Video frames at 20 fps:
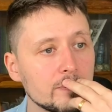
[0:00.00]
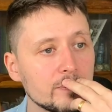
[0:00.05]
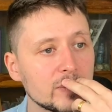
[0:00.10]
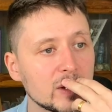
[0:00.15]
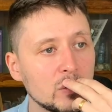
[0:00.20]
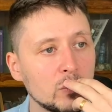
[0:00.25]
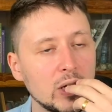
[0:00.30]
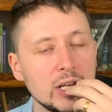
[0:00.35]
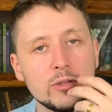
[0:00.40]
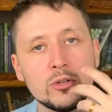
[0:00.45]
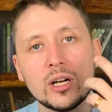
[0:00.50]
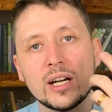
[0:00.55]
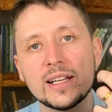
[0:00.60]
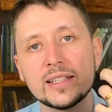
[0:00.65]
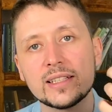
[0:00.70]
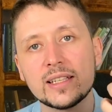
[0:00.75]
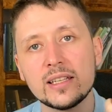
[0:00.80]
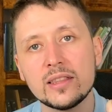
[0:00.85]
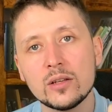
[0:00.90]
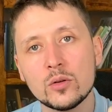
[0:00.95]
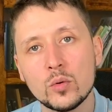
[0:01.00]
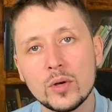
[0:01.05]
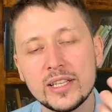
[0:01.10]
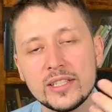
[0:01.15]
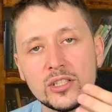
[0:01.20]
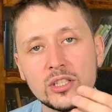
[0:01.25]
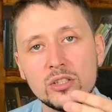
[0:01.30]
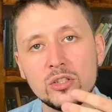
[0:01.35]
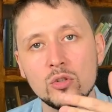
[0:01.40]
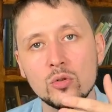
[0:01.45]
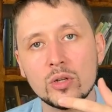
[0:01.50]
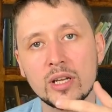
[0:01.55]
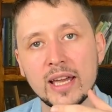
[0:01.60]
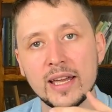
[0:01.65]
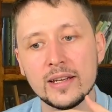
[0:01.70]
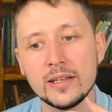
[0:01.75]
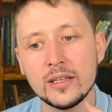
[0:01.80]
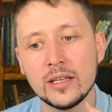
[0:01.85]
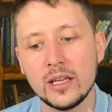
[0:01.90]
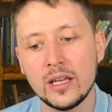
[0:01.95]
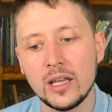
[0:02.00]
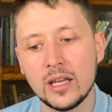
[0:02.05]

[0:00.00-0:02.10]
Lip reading: while you are asking the question, you can